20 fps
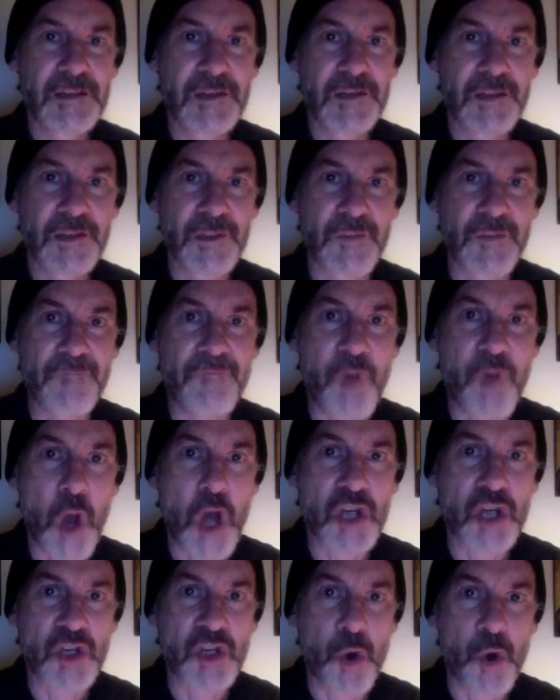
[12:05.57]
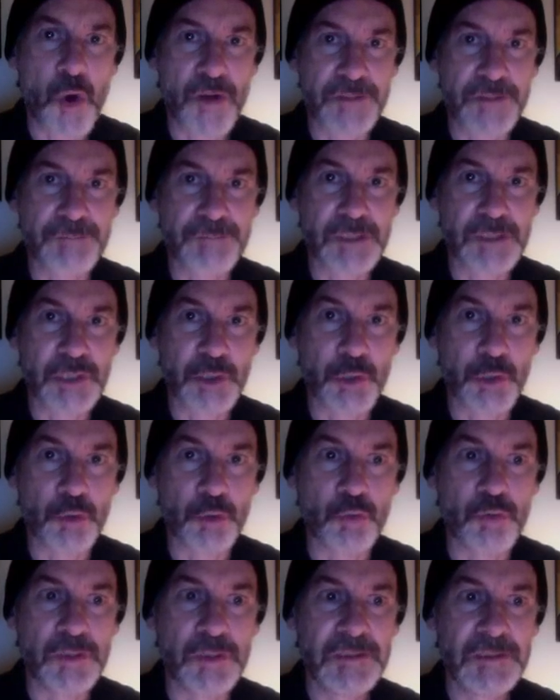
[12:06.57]
The foghorn blew,
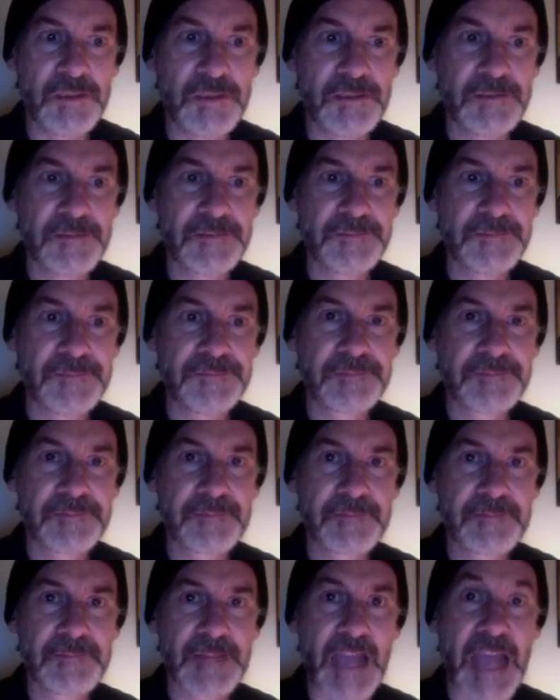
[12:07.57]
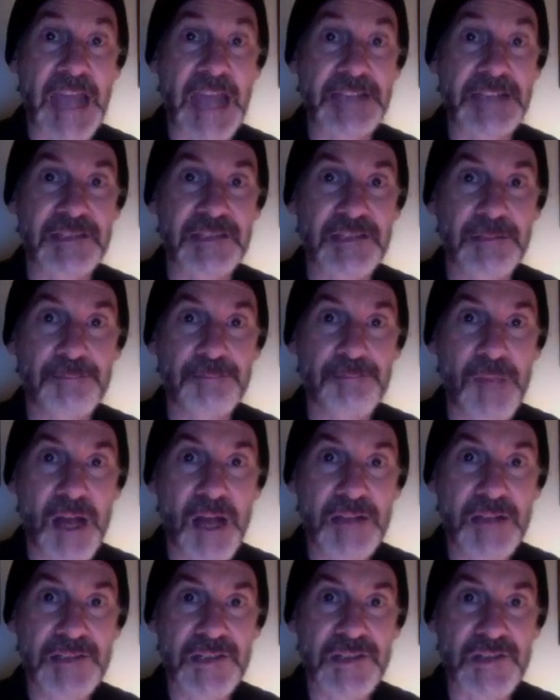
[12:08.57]
and the
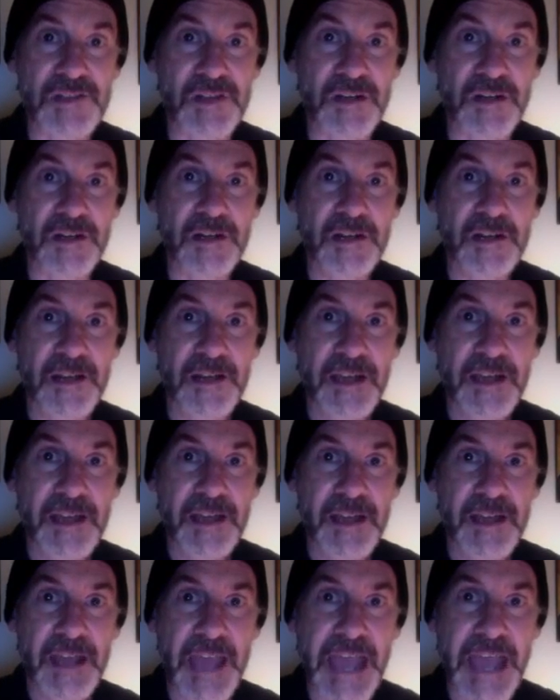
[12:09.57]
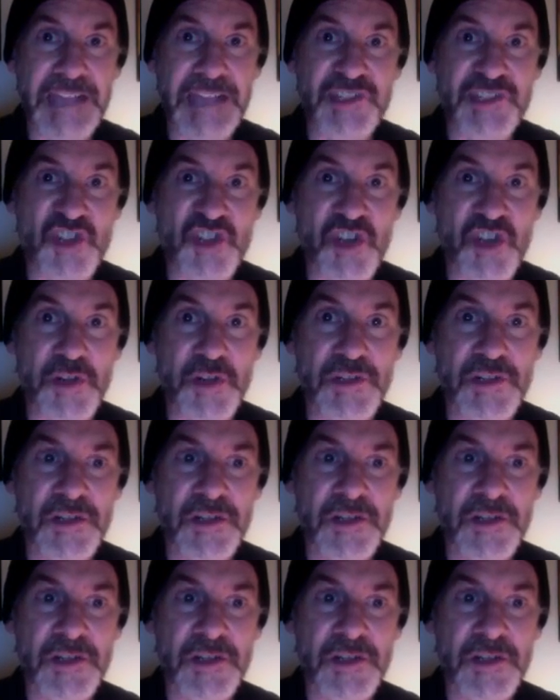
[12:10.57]
monster answered.